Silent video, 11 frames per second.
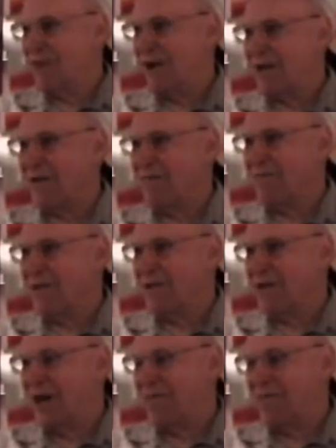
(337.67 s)
talking with the
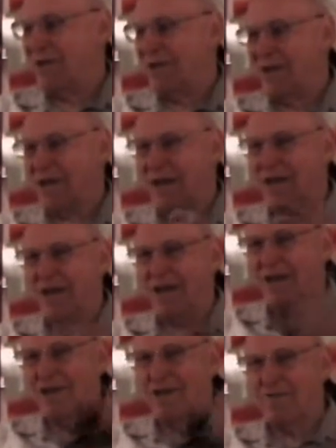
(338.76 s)
chaplain that I got
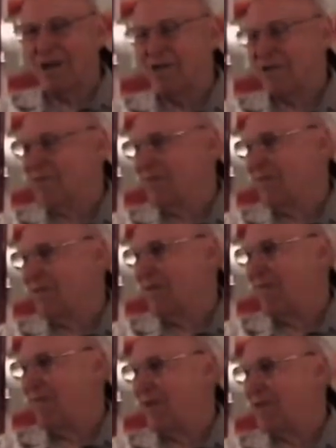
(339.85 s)
into Mexico and
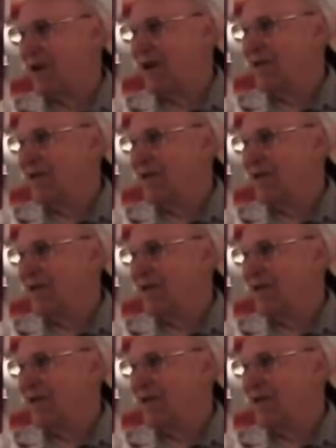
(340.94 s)
Memphis.